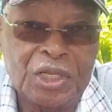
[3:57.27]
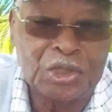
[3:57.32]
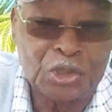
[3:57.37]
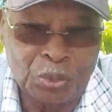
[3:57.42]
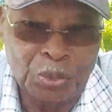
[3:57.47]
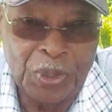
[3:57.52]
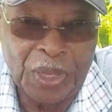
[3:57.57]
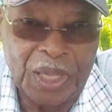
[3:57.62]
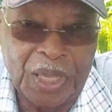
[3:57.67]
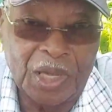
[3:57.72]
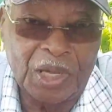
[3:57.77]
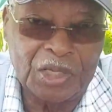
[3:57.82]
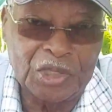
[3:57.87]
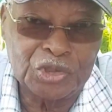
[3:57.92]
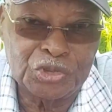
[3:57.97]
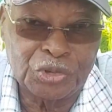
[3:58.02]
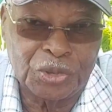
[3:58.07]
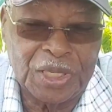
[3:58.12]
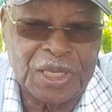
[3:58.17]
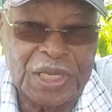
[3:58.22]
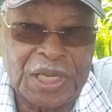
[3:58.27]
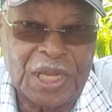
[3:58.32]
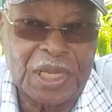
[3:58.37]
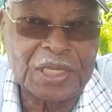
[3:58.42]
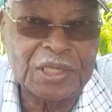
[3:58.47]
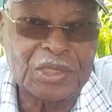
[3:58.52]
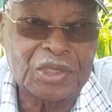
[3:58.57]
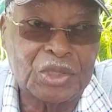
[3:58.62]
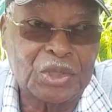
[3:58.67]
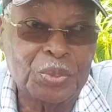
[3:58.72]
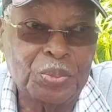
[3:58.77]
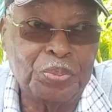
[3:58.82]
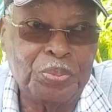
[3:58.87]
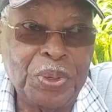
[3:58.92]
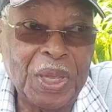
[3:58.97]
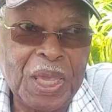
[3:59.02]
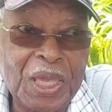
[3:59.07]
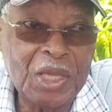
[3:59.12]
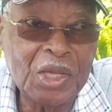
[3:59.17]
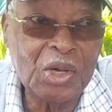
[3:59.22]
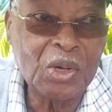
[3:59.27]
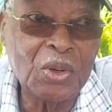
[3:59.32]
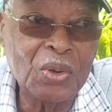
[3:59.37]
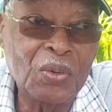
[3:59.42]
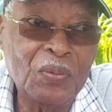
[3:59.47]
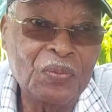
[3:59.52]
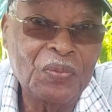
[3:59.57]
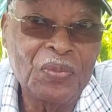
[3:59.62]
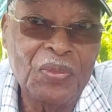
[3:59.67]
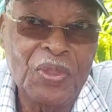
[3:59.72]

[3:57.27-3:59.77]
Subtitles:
Tobago and Trinidad. Tobago